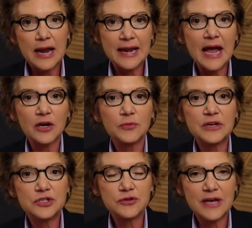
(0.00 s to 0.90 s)
And how do we
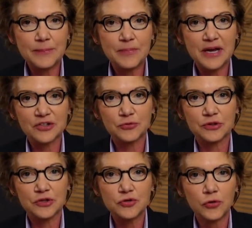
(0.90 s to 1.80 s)
do that best
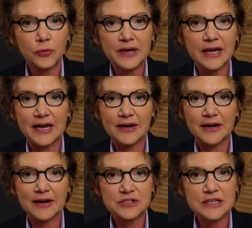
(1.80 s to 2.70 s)
with the tool we have,
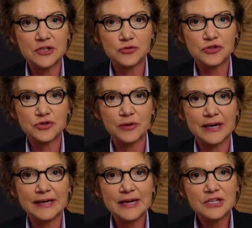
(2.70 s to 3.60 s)
which was the interest
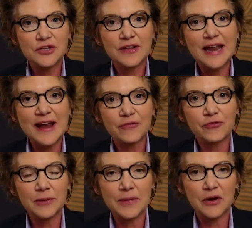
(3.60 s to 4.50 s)
rate, so that
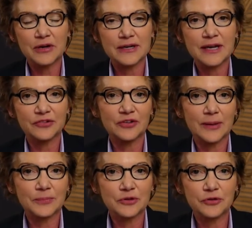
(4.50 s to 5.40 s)
every American has an
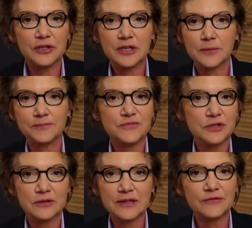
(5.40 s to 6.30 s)
opportunity
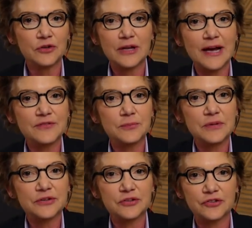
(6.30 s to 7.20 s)
to live their lives
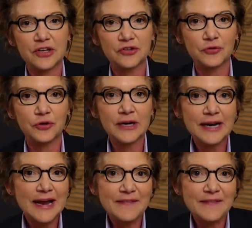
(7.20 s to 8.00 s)
and be successful?